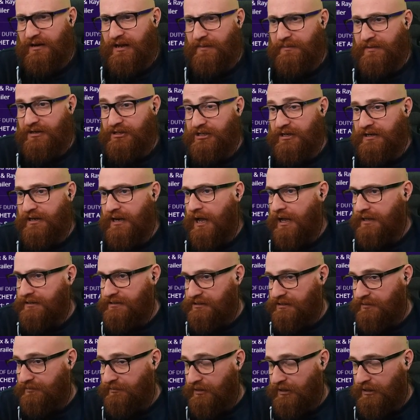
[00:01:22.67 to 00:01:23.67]
image and not
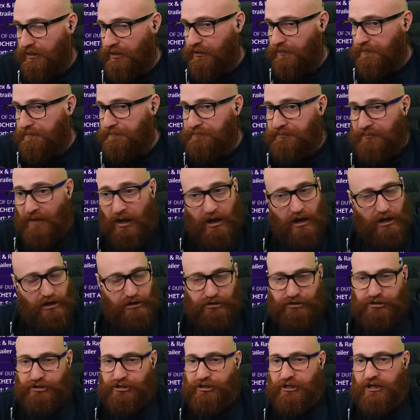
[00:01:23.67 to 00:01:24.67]
Samuro.
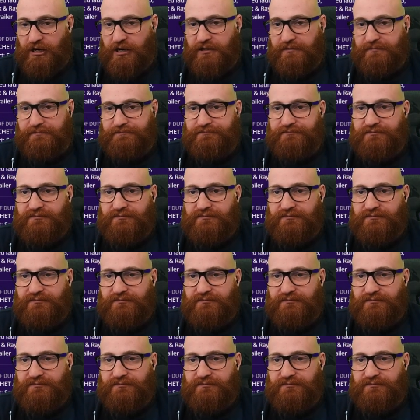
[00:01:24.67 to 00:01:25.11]
Sure.